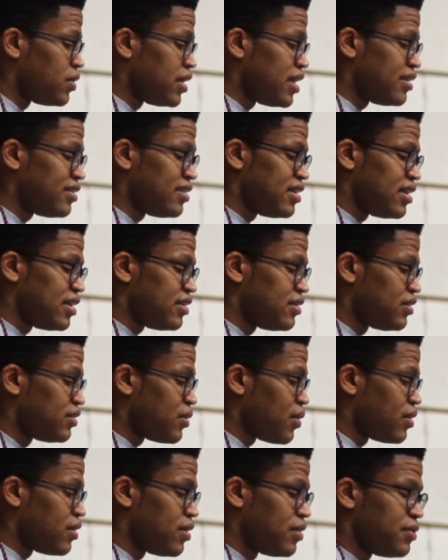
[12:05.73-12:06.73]
this is
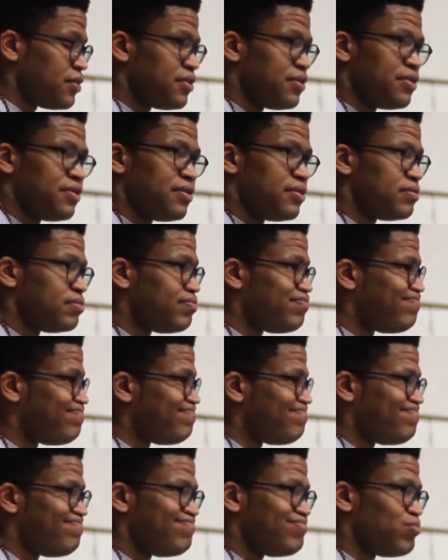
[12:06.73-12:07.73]
sort of
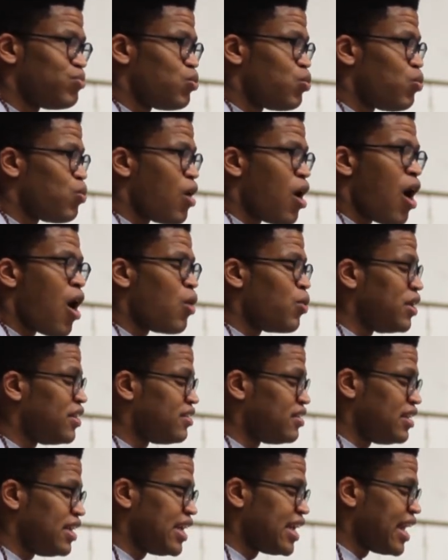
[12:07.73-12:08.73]
what all we
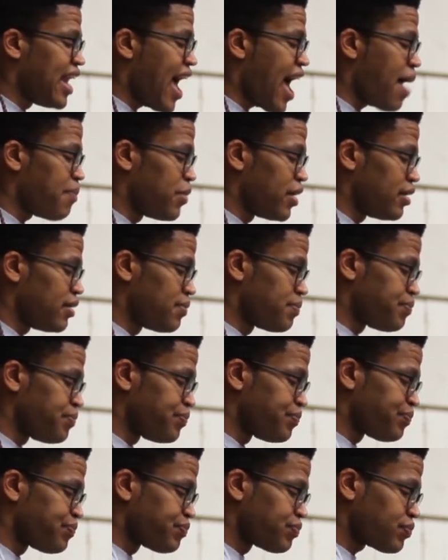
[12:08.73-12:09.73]
see can happen.
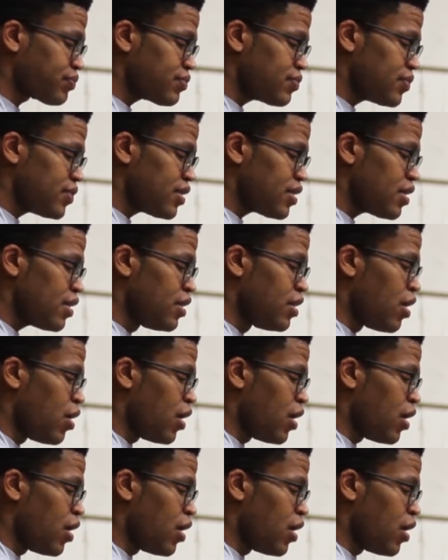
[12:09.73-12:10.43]
You know,